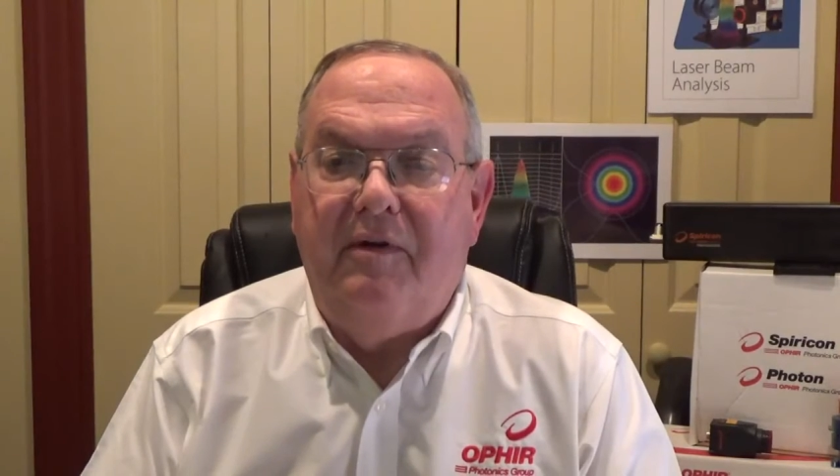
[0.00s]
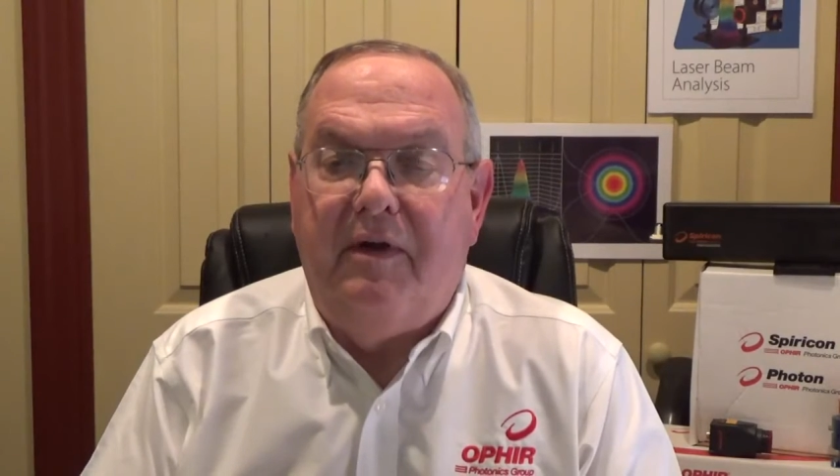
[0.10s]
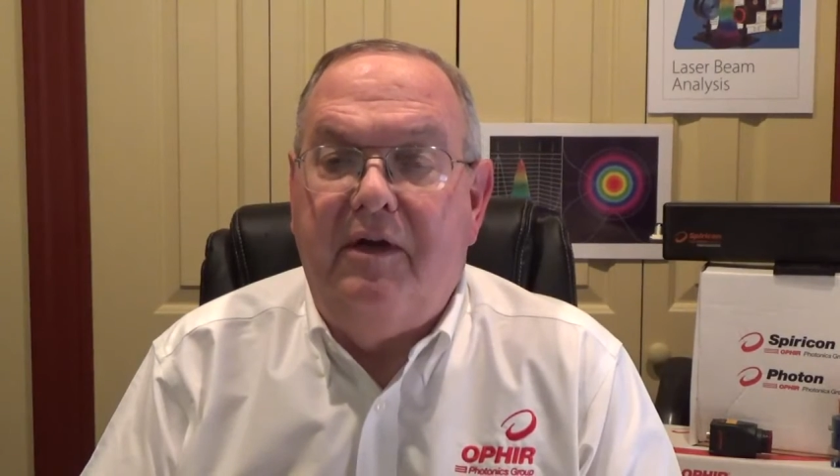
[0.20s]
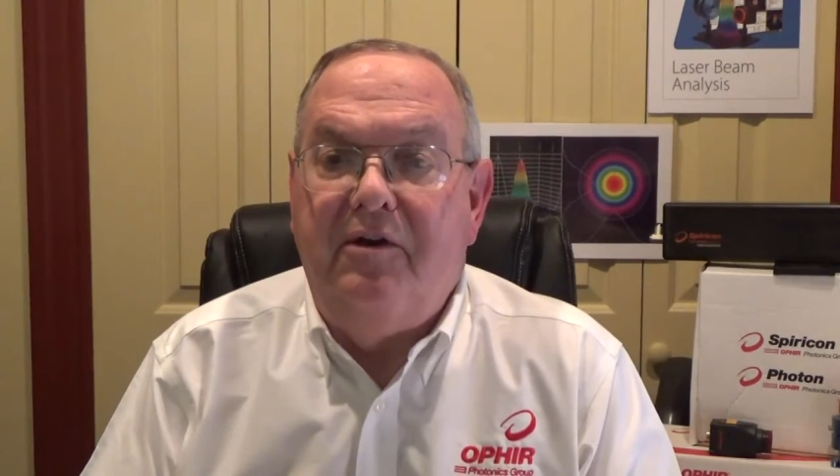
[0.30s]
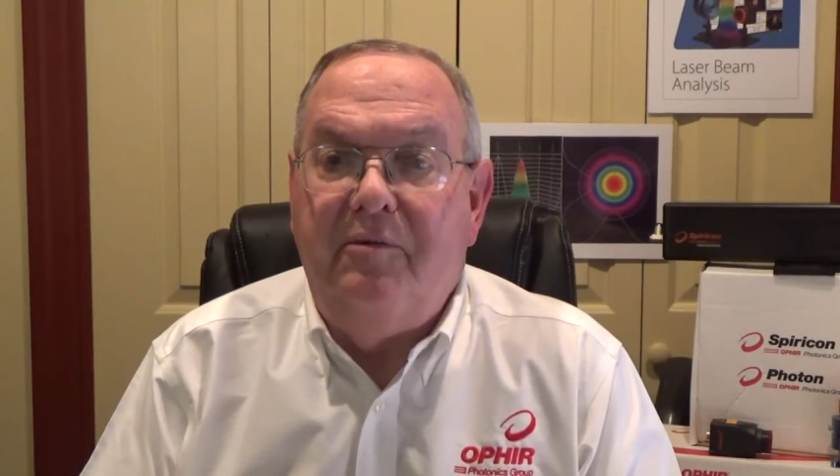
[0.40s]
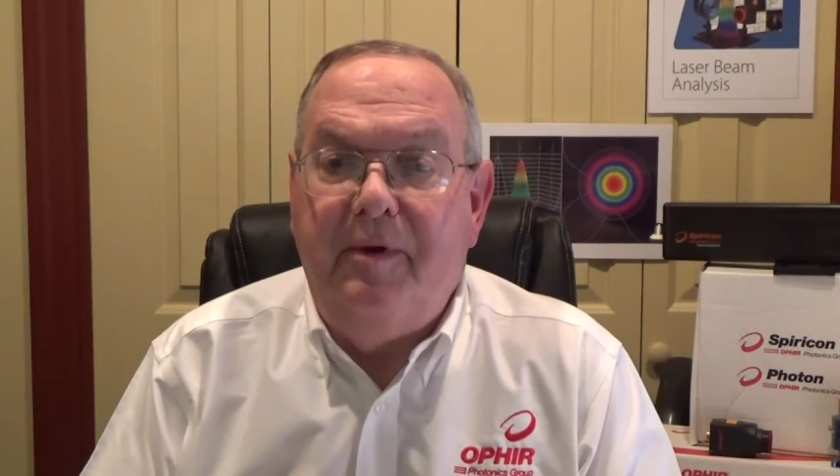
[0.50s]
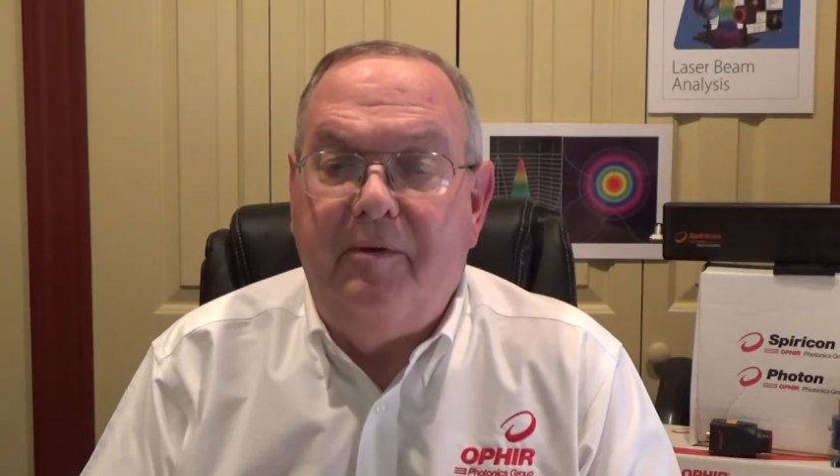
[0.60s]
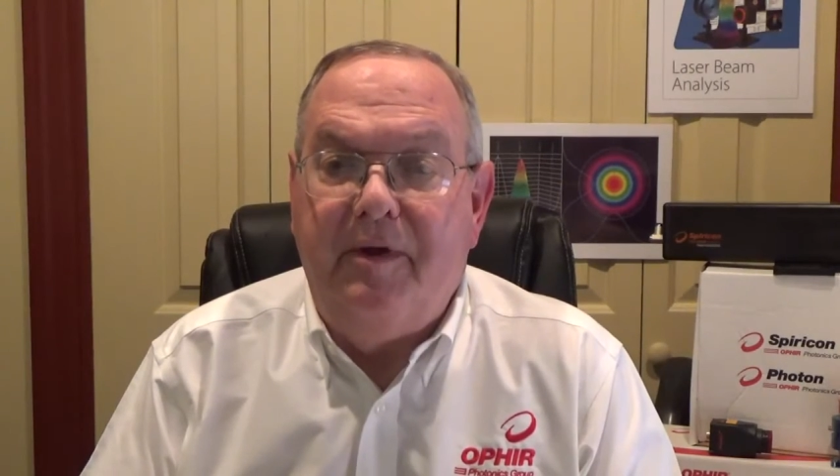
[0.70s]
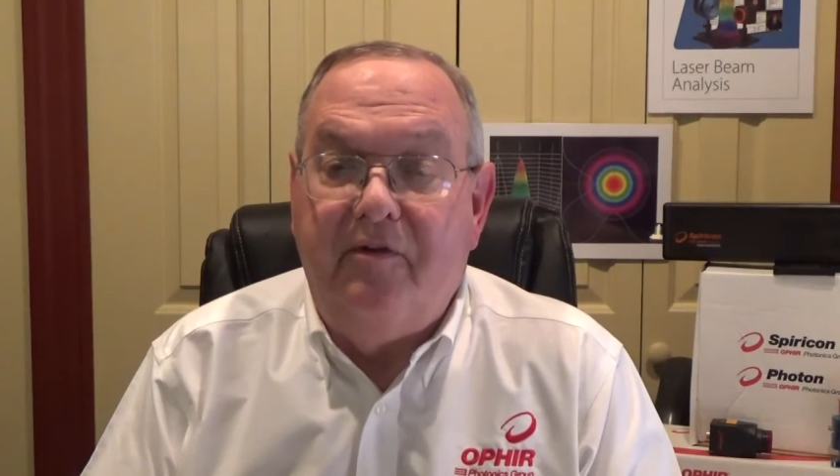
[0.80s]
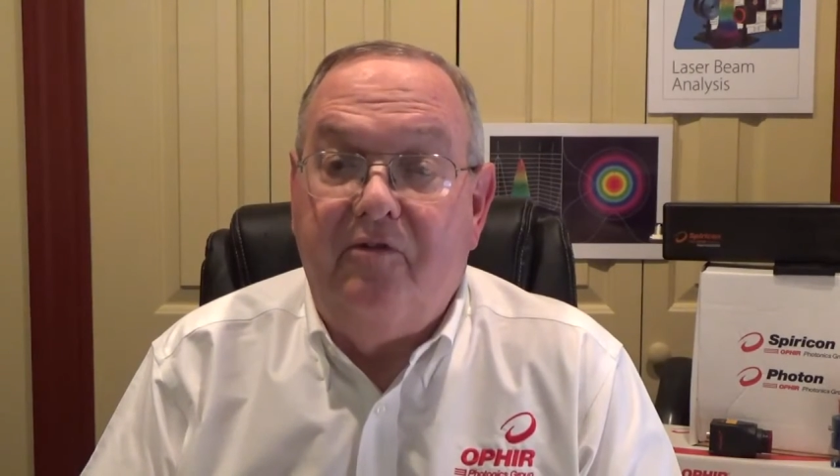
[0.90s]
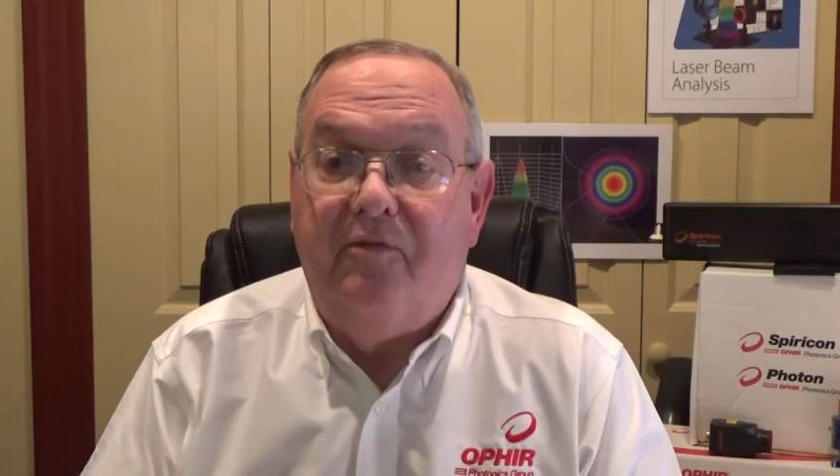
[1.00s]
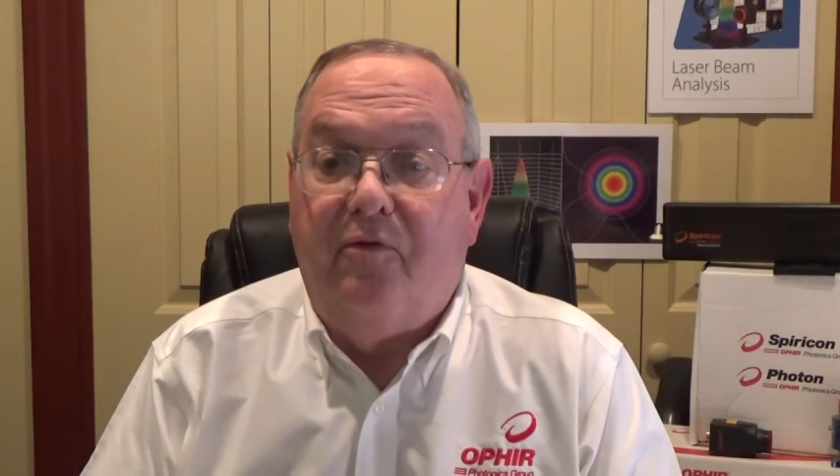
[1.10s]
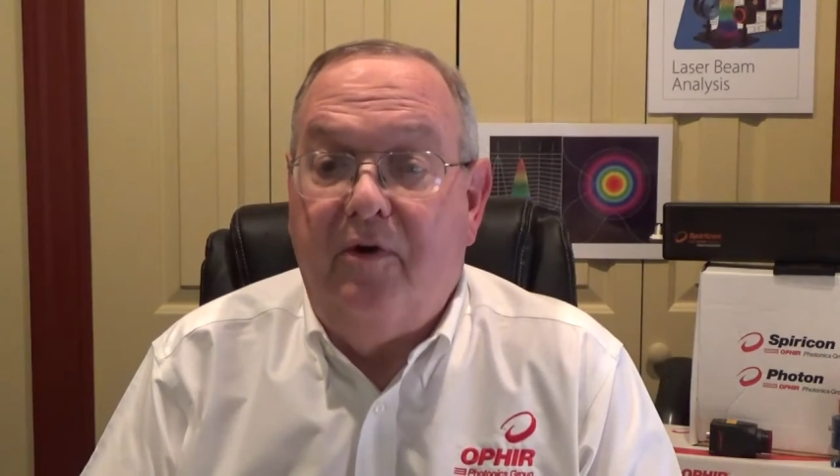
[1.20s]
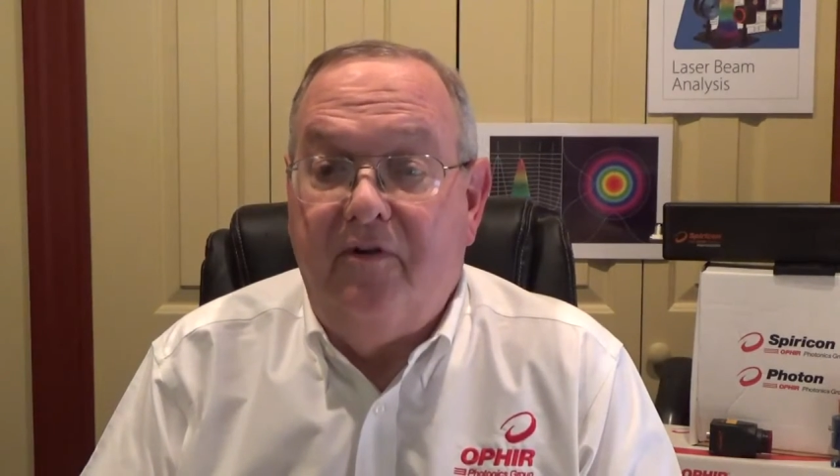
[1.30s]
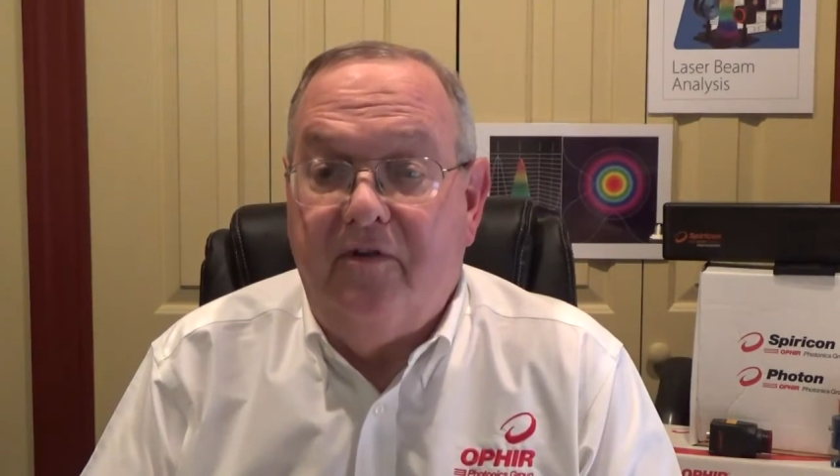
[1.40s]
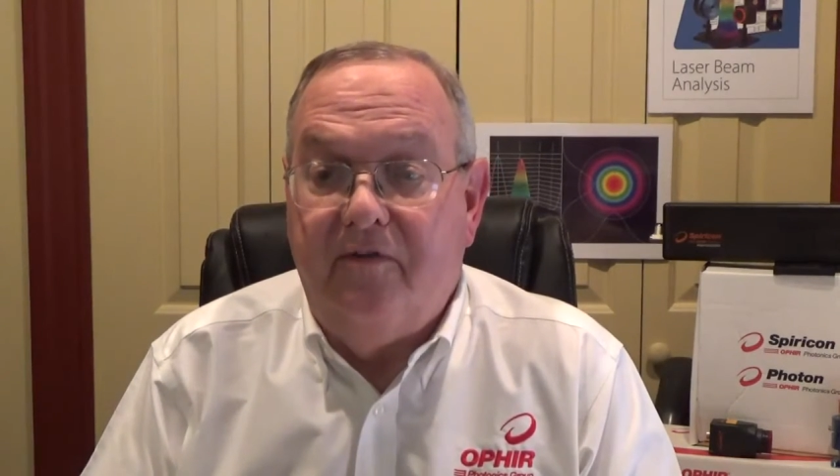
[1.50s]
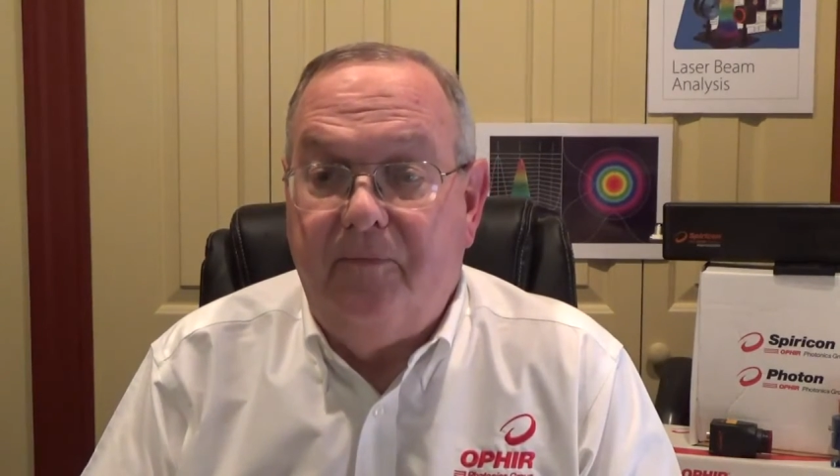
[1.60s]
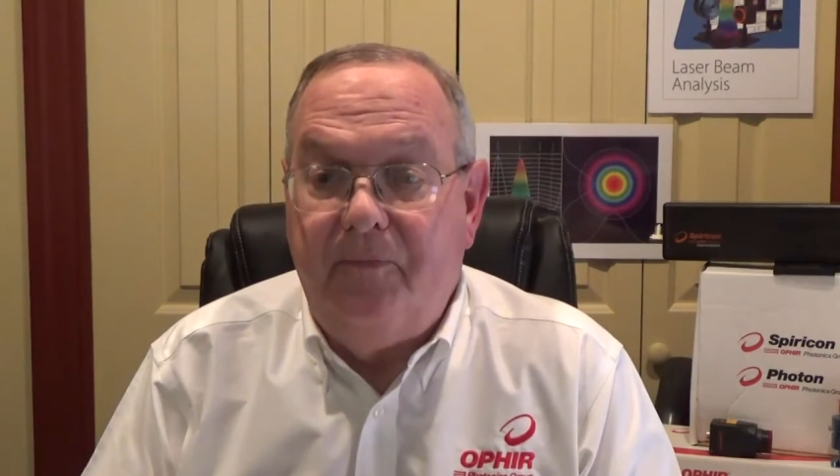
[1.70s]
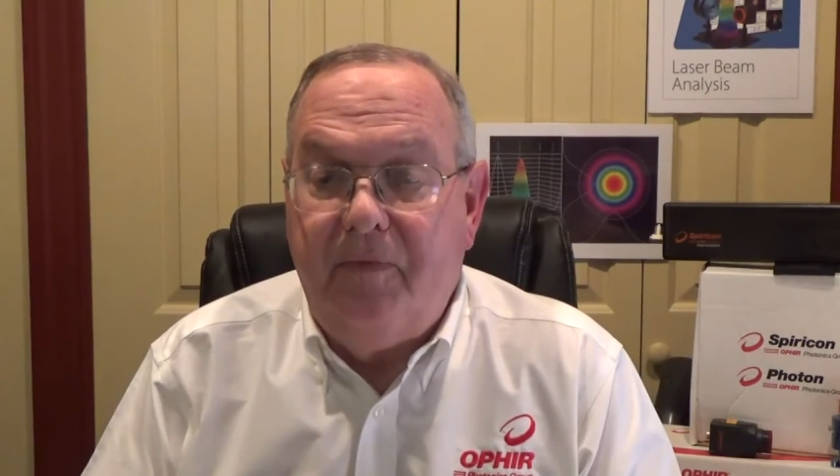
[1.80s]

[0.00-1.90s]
one hundred millimeters or four inches.